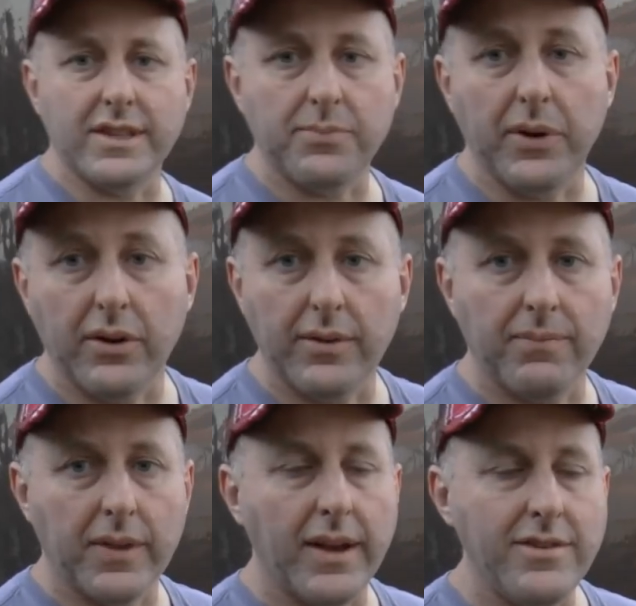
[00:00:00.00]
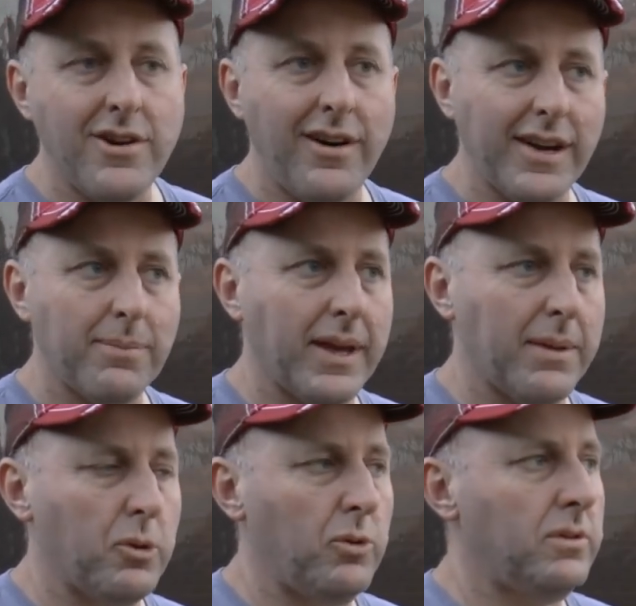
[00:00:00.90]
this bow, Oneida
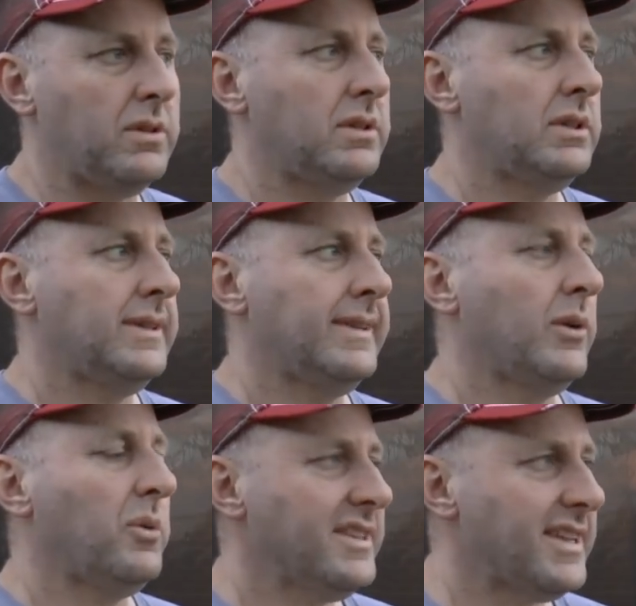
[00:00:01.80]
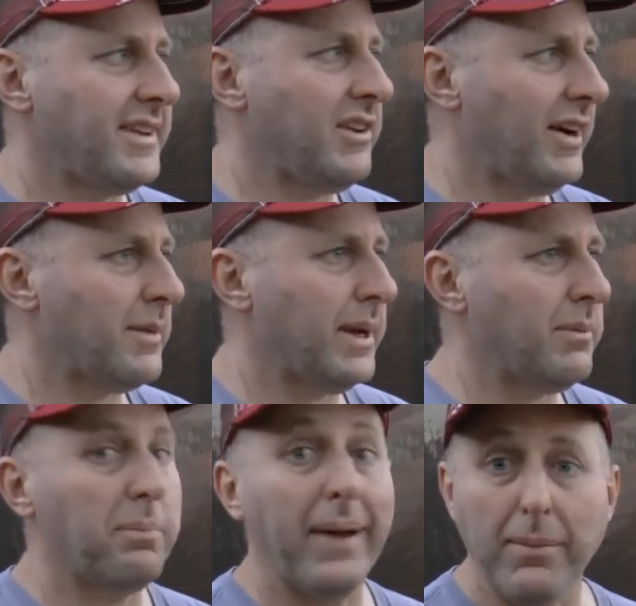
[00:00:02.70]
people, when I say Oneida
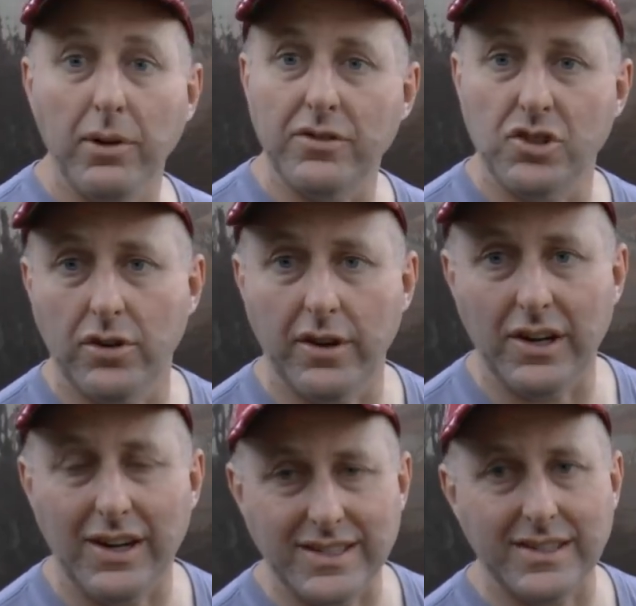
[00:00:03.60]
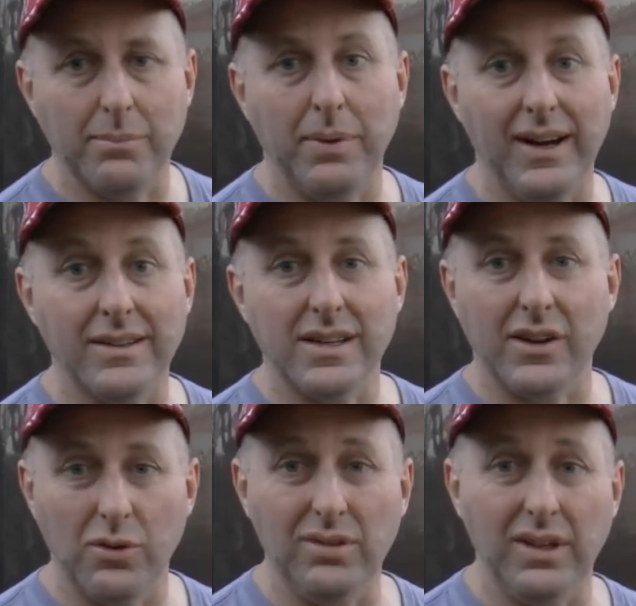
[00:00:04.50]
people, people have shot Oneidas in the past, they
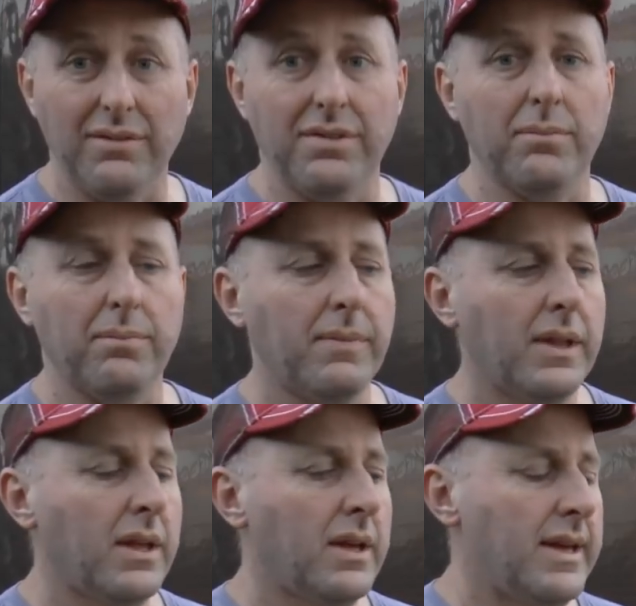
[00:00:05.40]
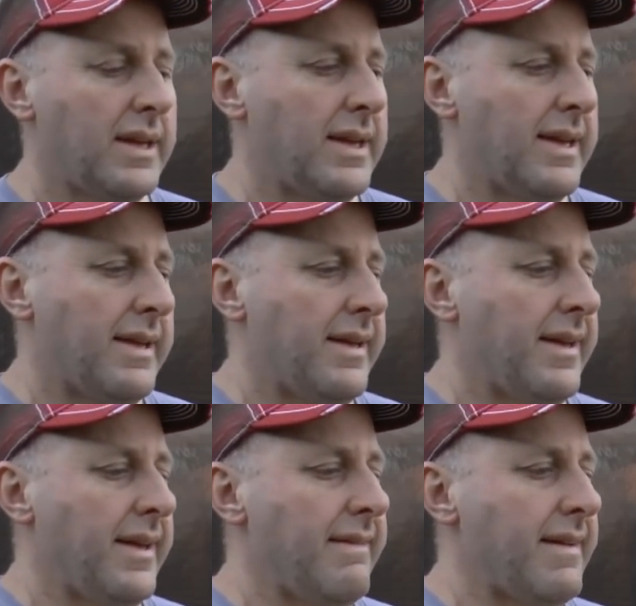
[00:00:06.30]
all love them.
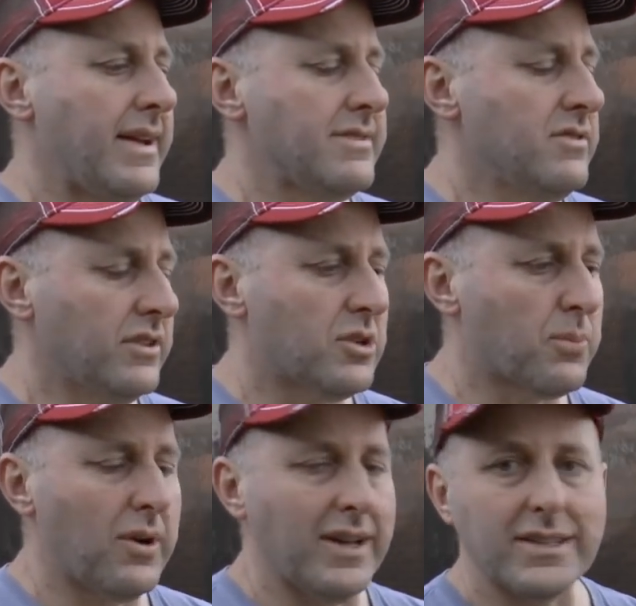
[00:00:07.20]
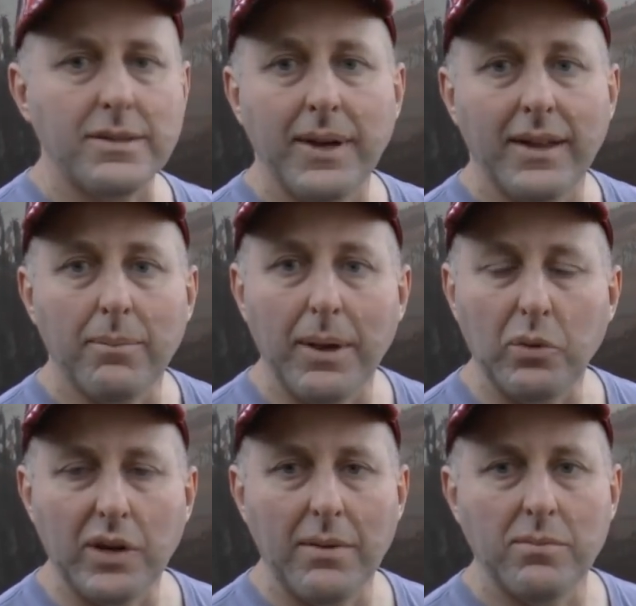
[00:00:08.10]
And it's not surprising to me that people
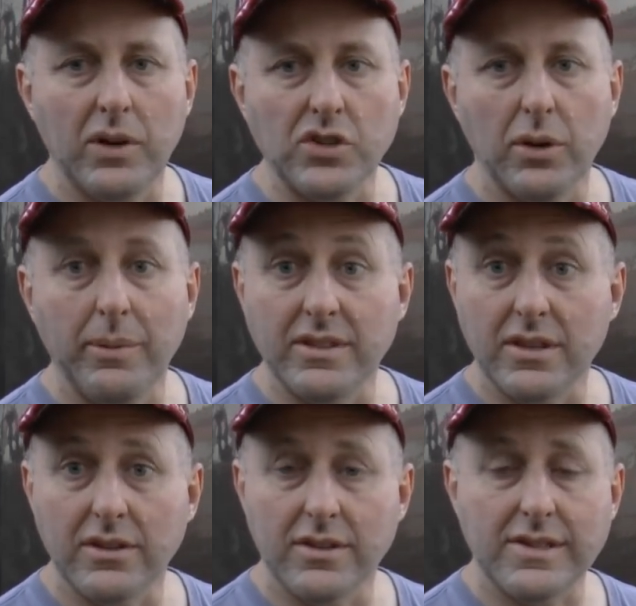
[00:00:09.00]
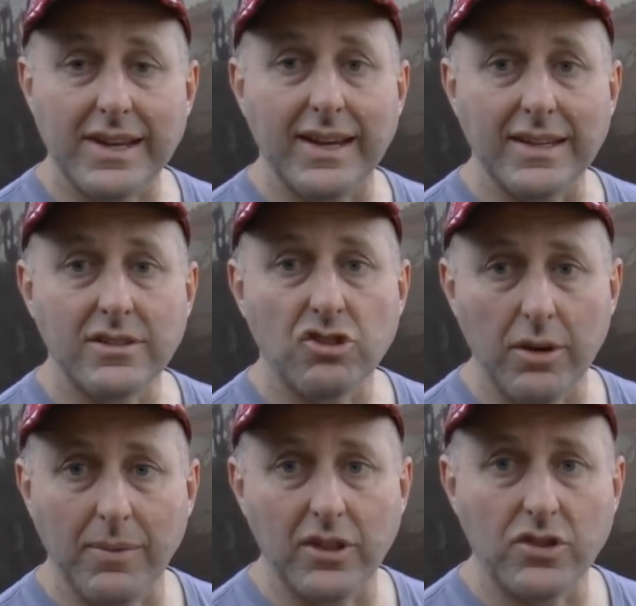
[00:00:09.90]
come in my shop and say,
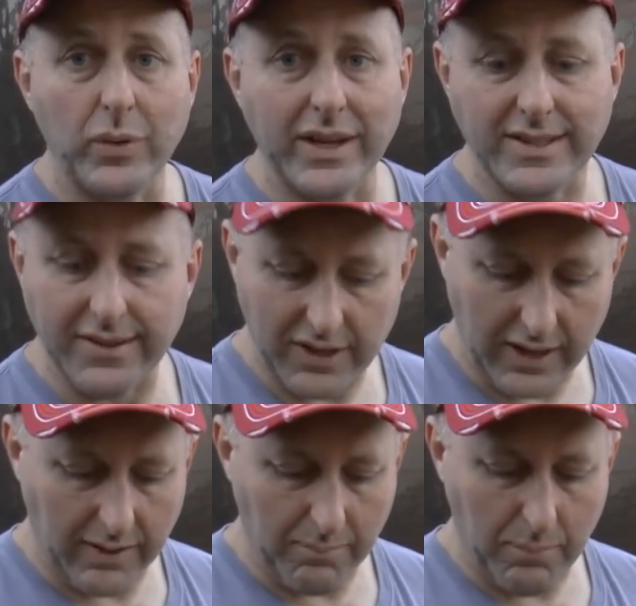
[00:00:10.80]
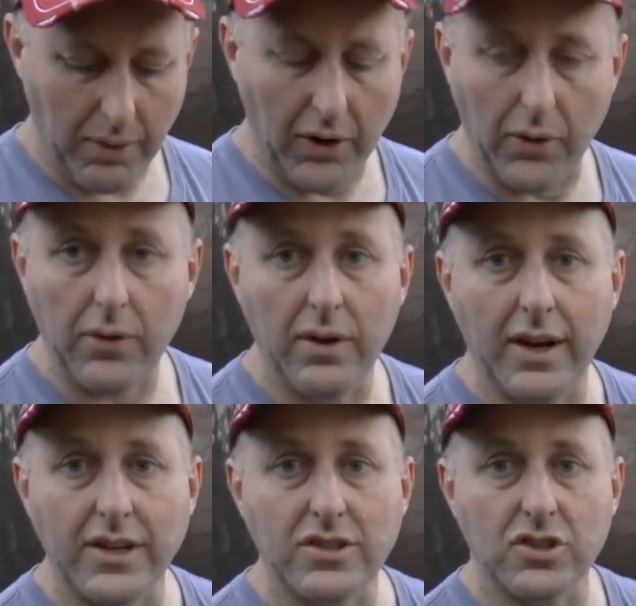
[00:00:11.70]
show me the 2017 bow, I
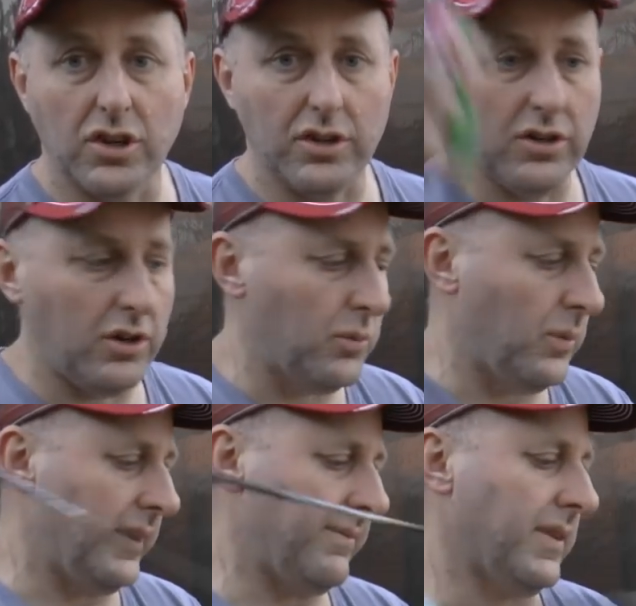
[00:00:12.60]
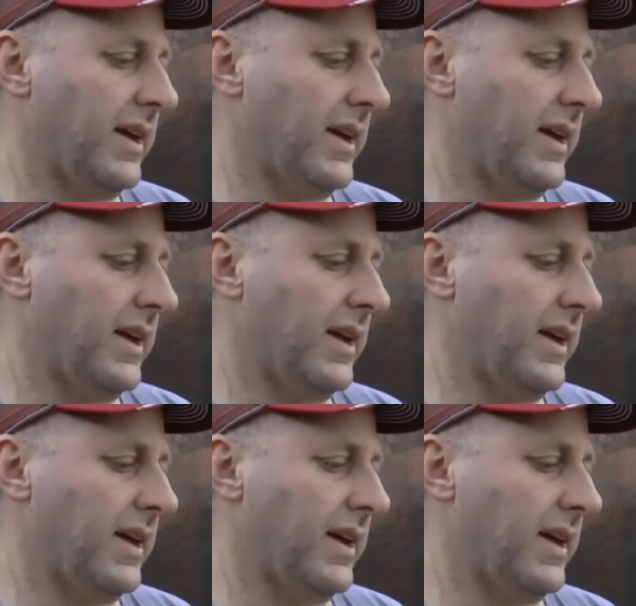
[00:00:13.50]
used to shoot an old one.